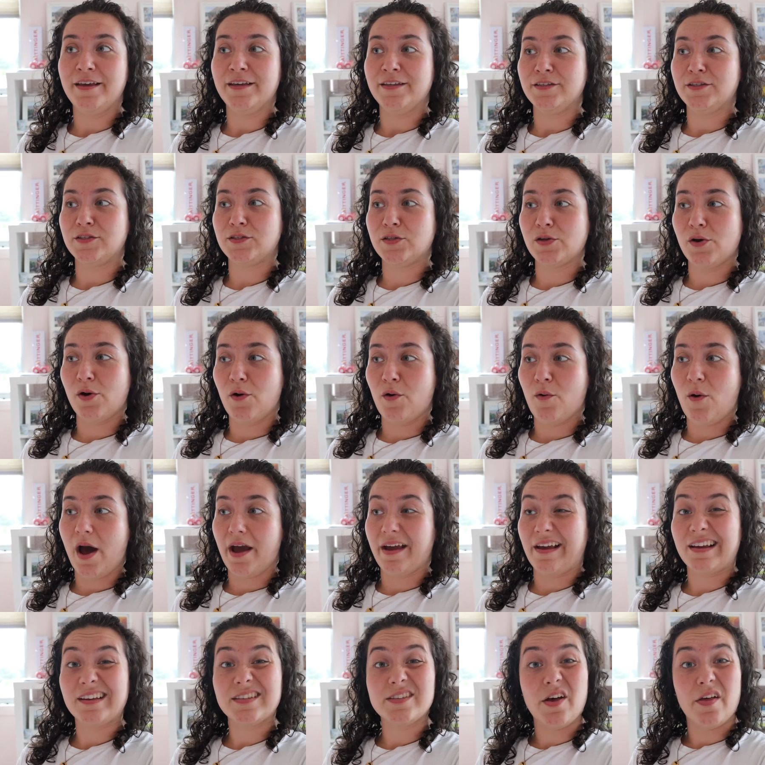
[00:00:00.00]
So I
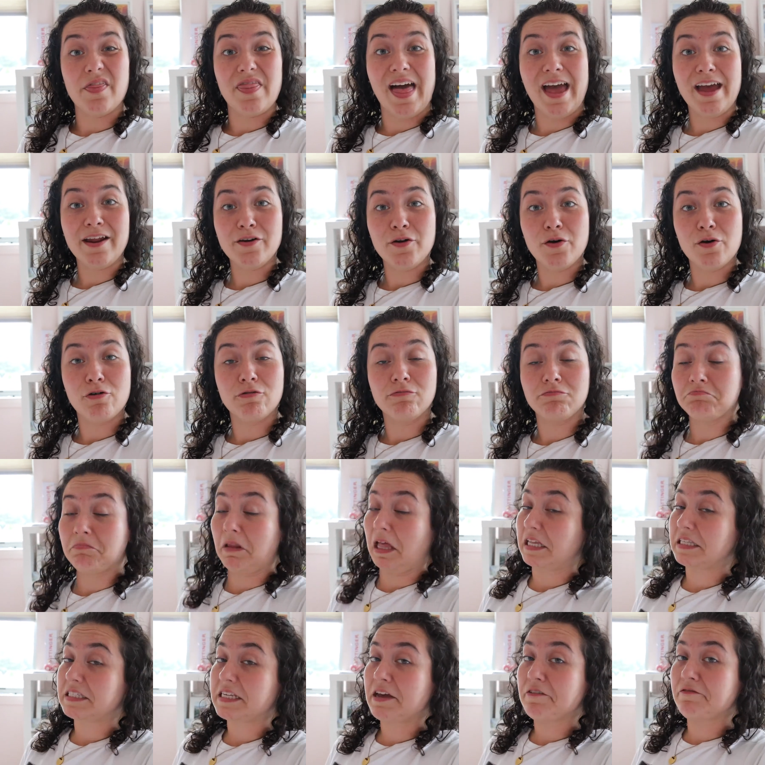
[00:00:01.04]
guess on that note,
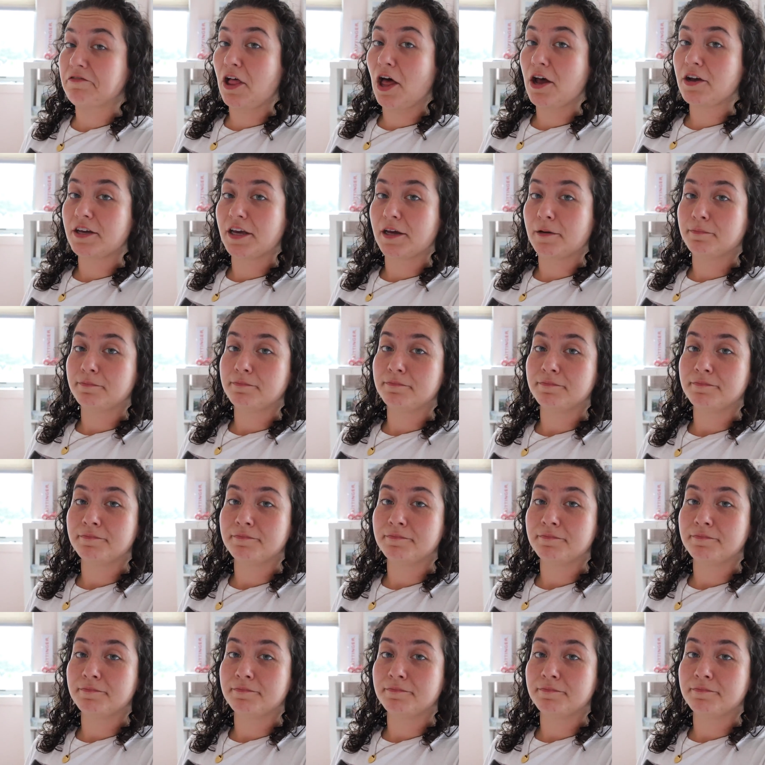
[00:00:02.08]
let's get vlogging.